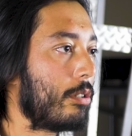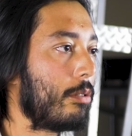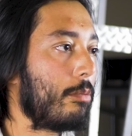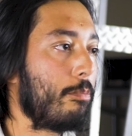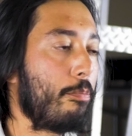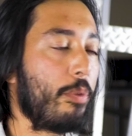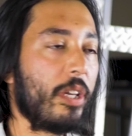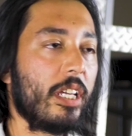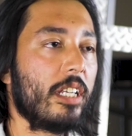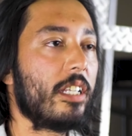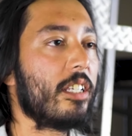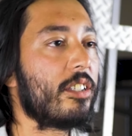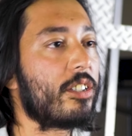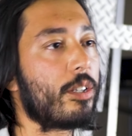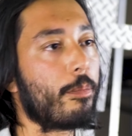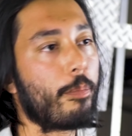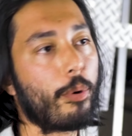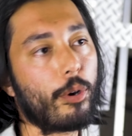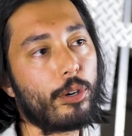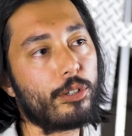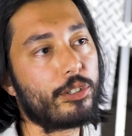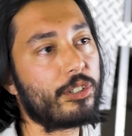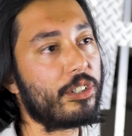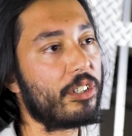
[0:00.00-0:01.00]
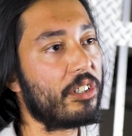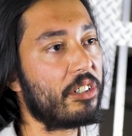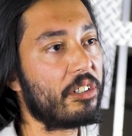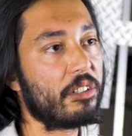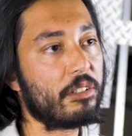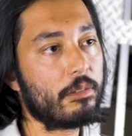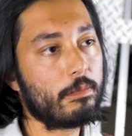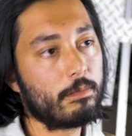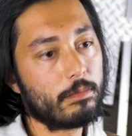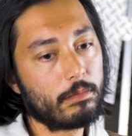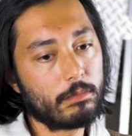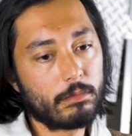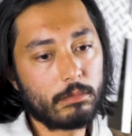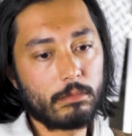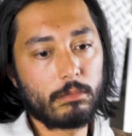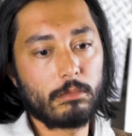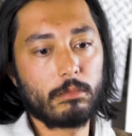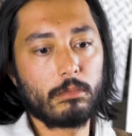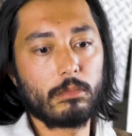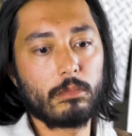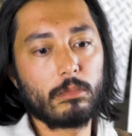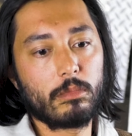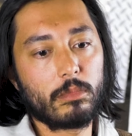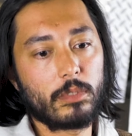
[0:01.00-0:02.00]
be a decent person,
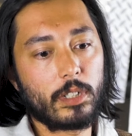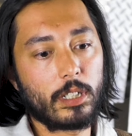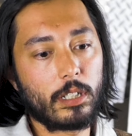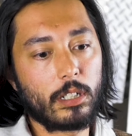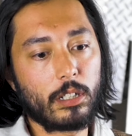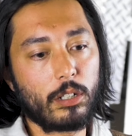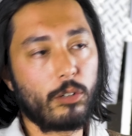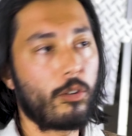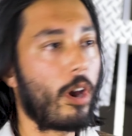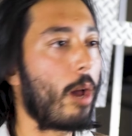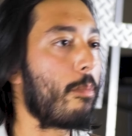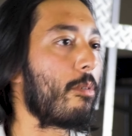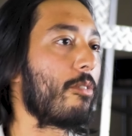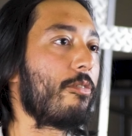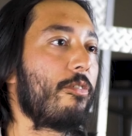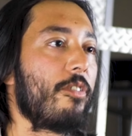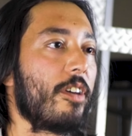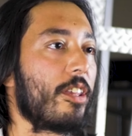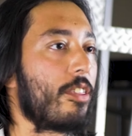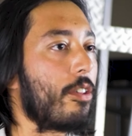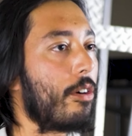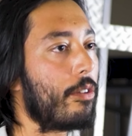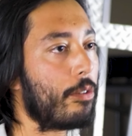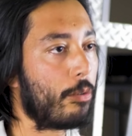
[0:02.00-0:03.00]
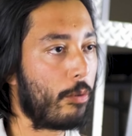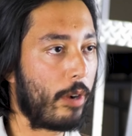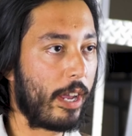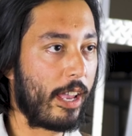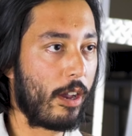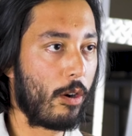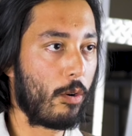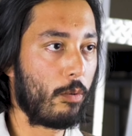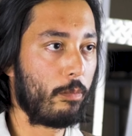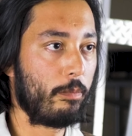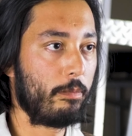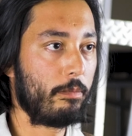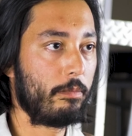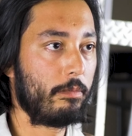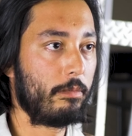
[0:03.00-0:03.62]
grab a fifth on the way home.